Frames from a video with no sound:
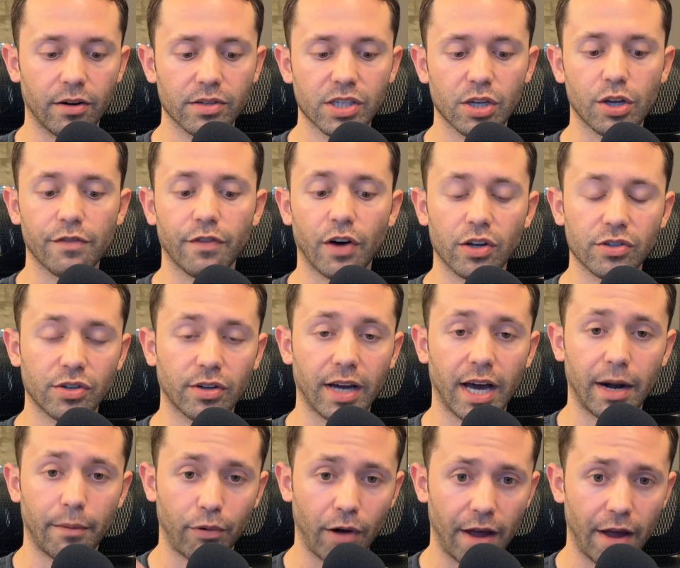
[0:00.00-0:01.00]
So you've also
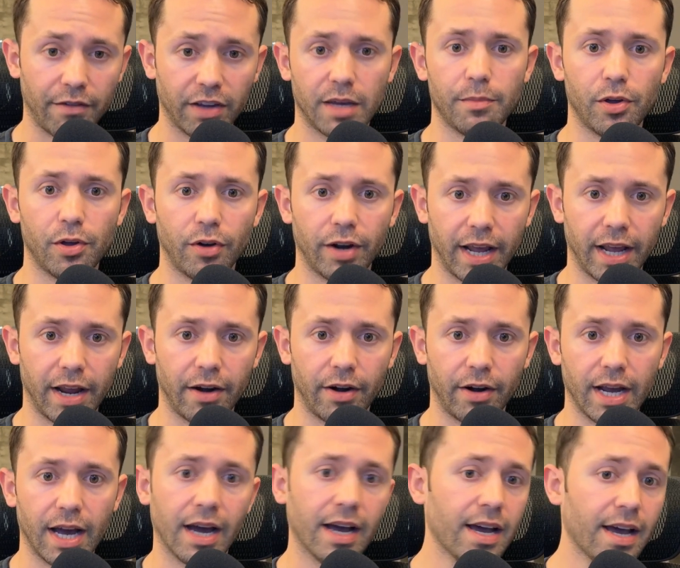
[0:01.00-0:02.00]
got a private community
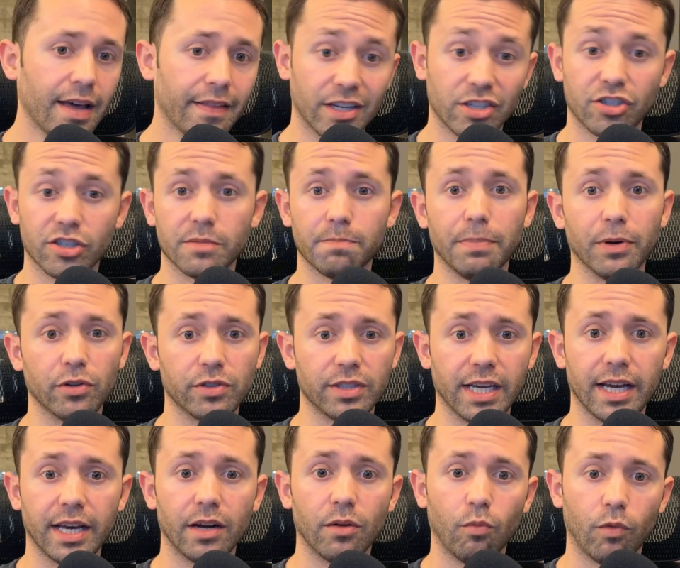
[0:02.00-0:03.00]
area that's just built in.